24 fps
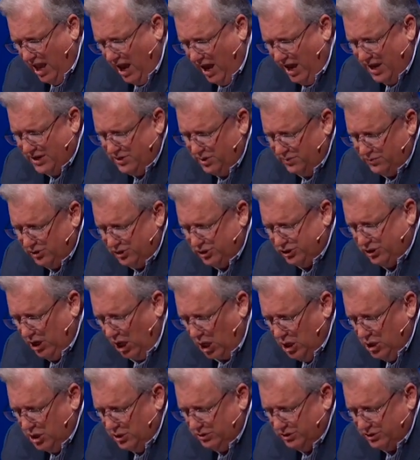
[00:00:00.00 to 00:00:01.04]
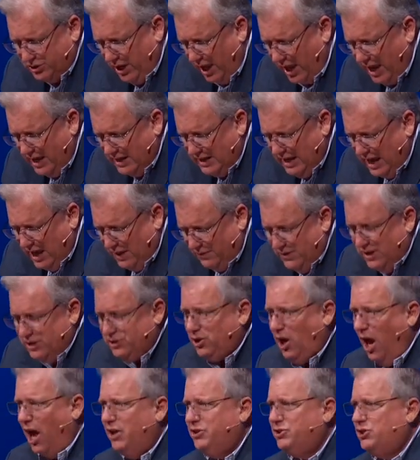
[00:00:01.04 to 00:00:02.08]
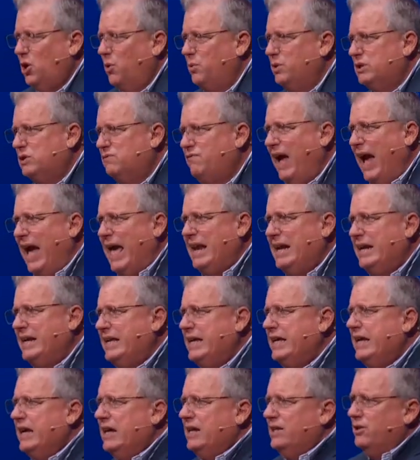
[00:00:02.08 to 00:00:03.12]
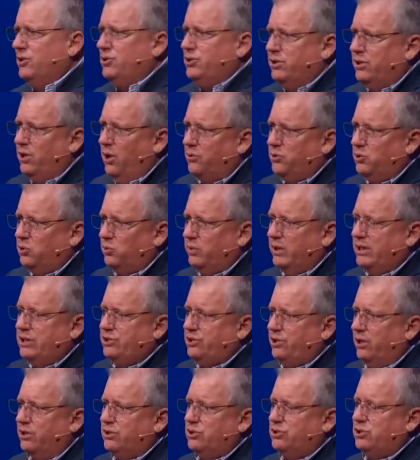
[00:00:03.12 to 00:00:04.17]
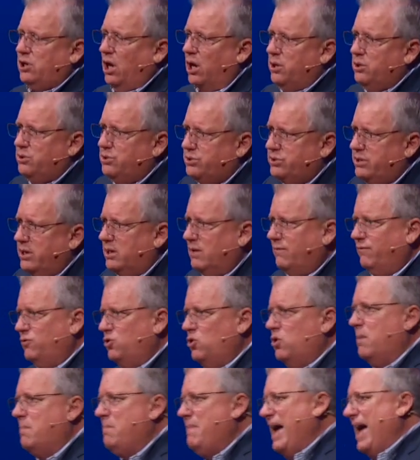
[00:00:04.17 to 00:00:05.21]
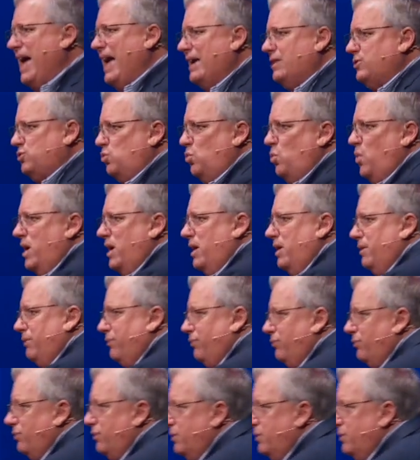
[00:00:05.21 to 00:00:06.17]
under the sun. This also is vanity. Did you know that research shows that if you amass wealth,